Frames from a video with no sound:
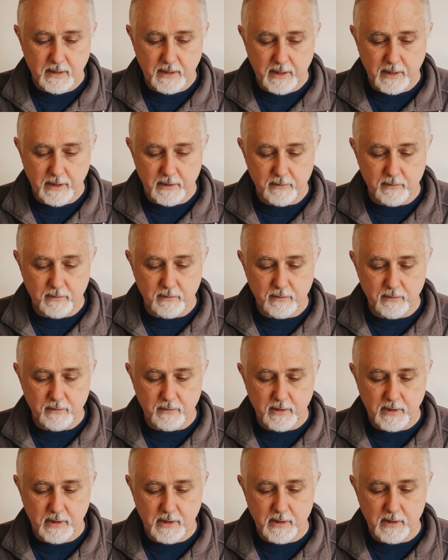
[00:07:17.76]
And
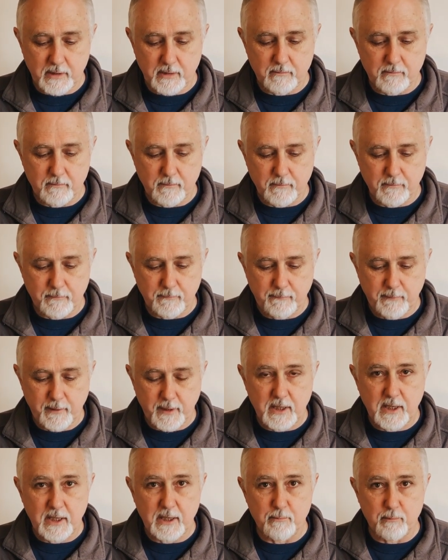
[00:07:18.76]
the
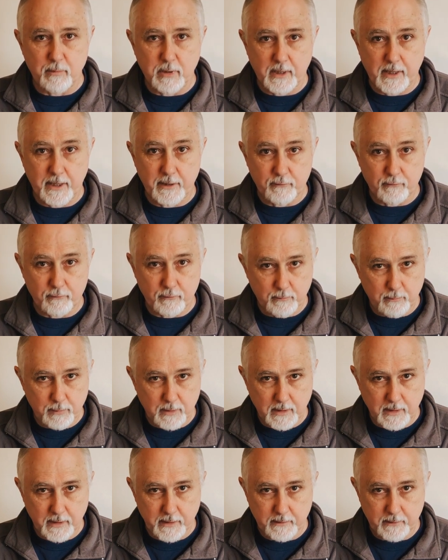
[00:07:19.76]
fairly blunt
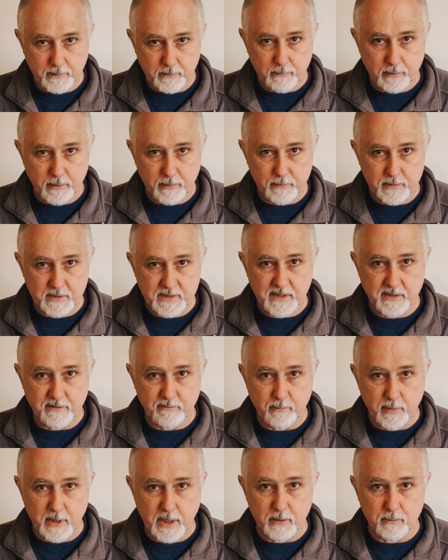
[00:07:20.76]
reply that we
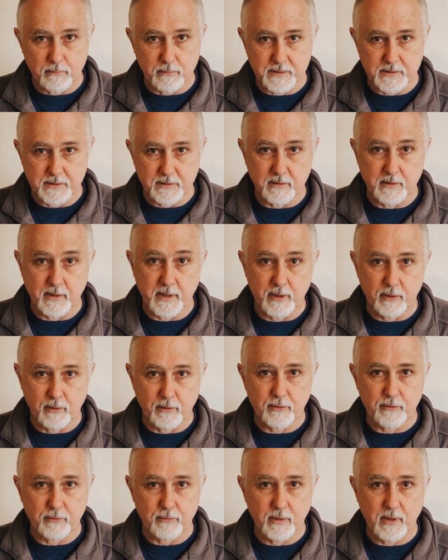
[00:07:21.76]
received back was they
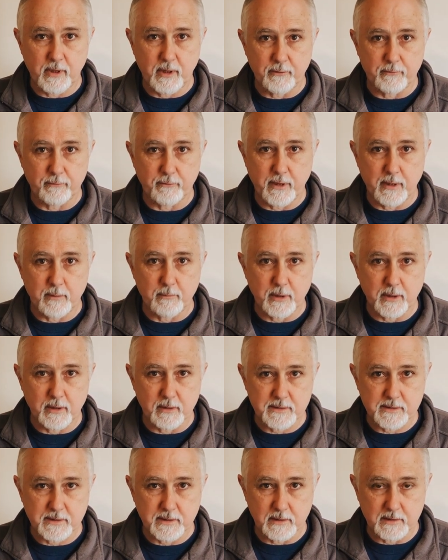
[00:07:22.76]
are 300 amp
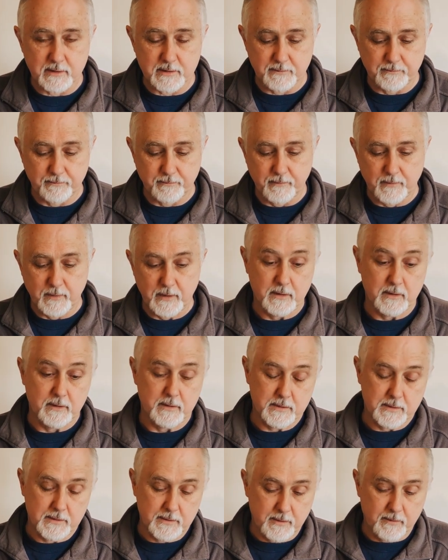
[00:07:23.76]
hour cells.
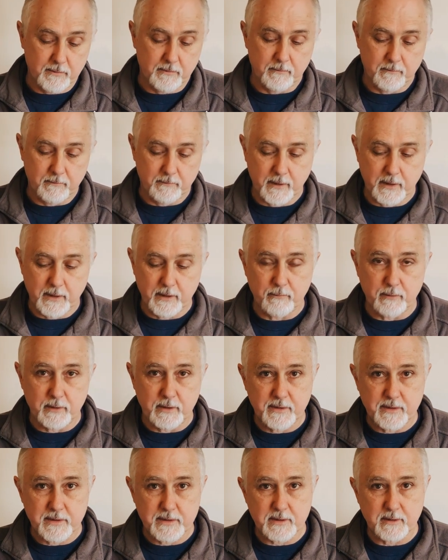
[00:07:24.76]
So fine, we
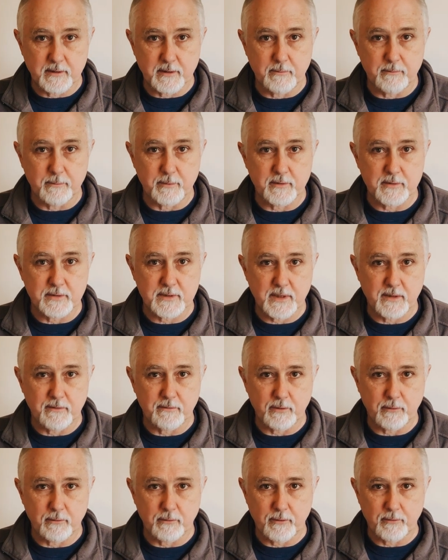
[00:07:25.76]
tested them to see
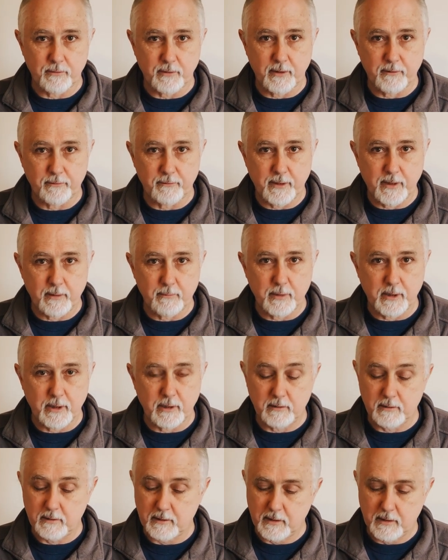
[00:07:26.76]
if they were 300 amp
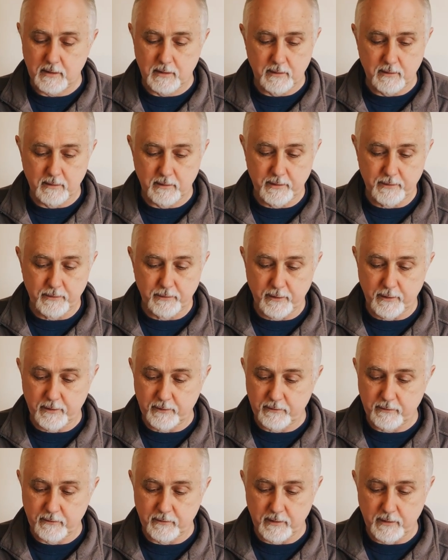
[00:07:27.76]
hour. They're
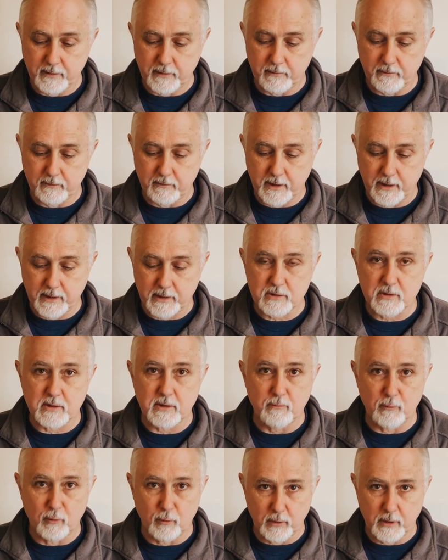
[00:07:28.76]
not. They're
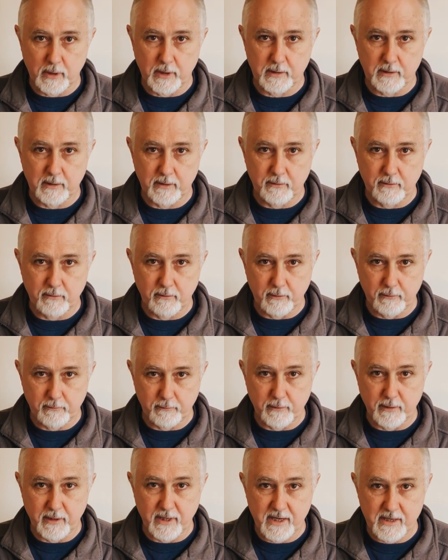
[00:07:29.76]
actually more likely
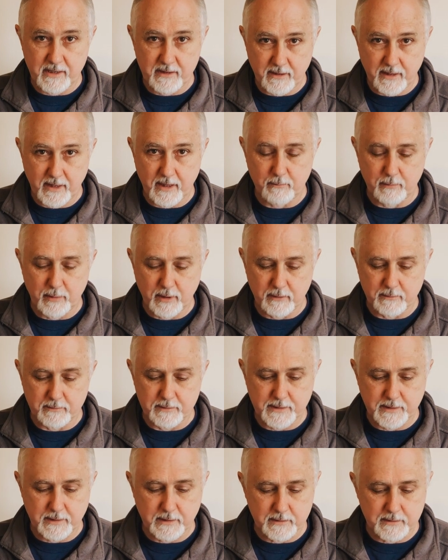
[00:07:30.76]
280 amp hour
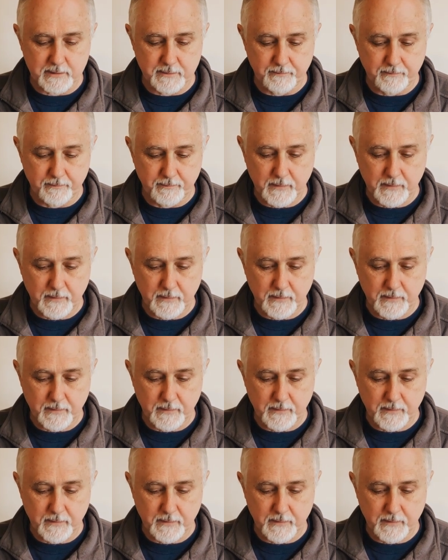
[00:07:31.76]
cells.